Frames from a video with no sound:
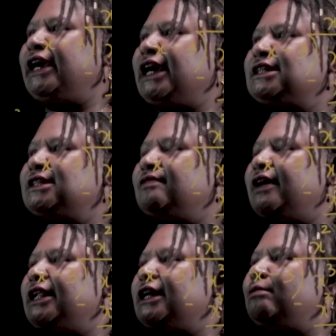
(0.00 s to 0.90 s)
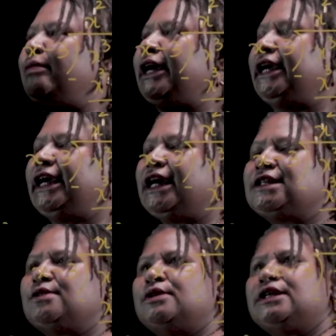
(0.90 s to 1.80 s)
x divided by
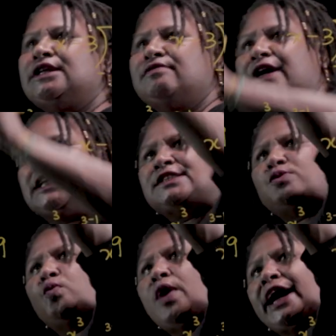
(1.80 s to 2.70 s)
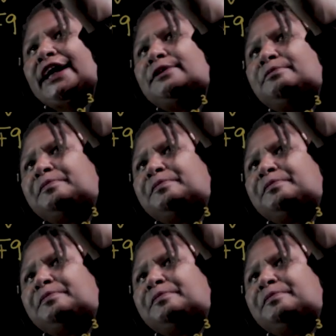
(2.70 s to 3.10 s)
x will give us 1.